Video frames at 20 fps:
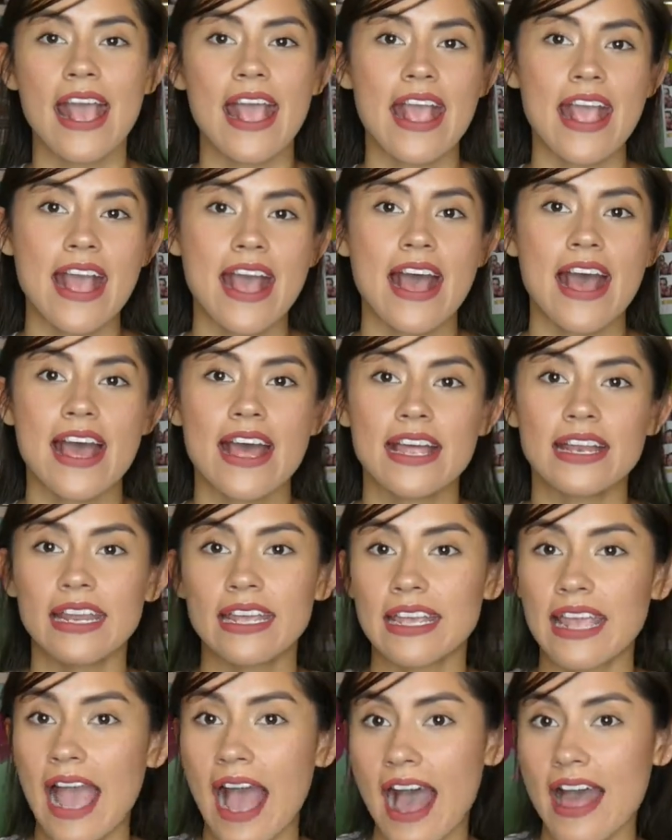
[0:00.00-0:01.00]
And
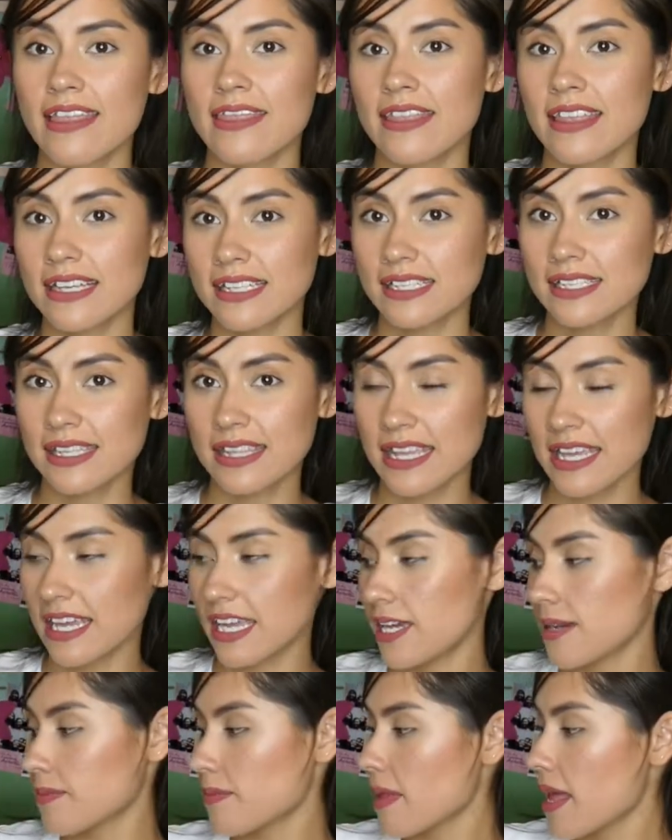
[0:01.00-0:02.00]
yeah, this
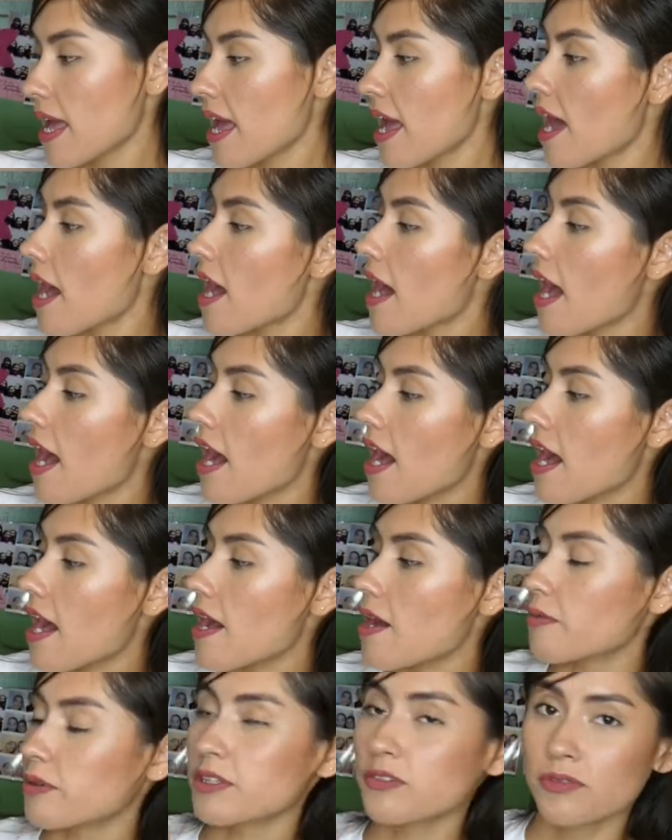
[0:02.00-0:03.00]
theme
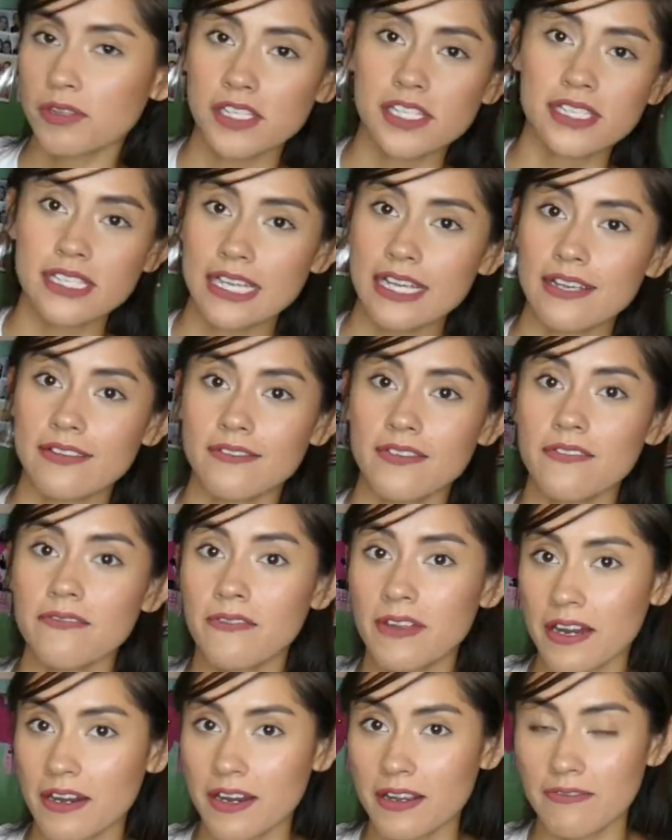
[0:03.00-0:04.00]
was received
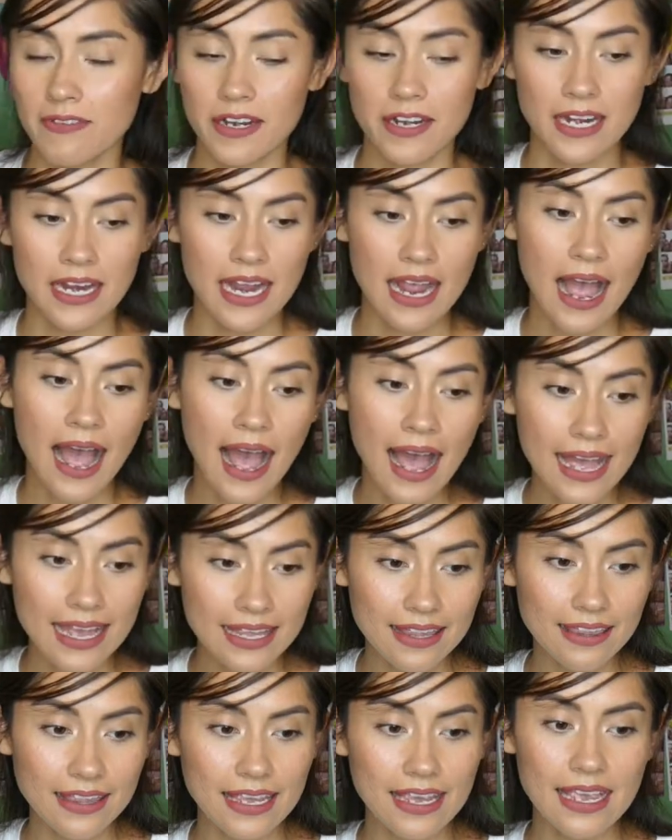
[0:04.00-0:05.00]
very, very
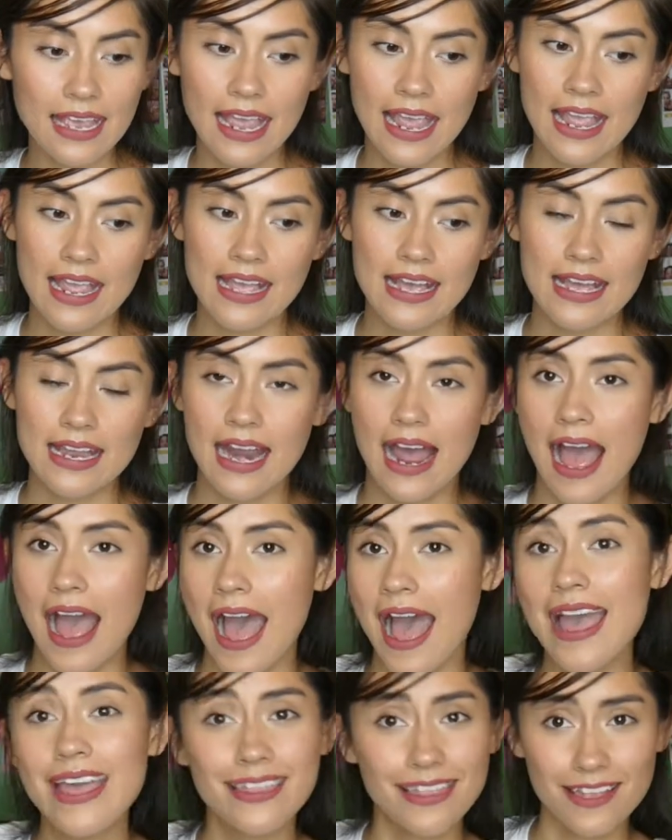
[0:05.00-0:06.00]
highly, and
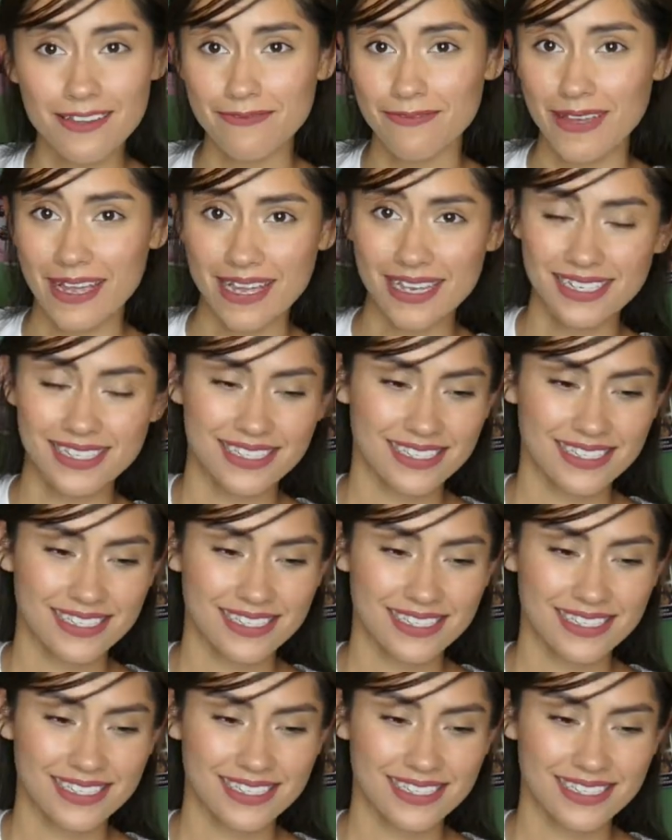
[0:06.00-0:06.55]
I love it.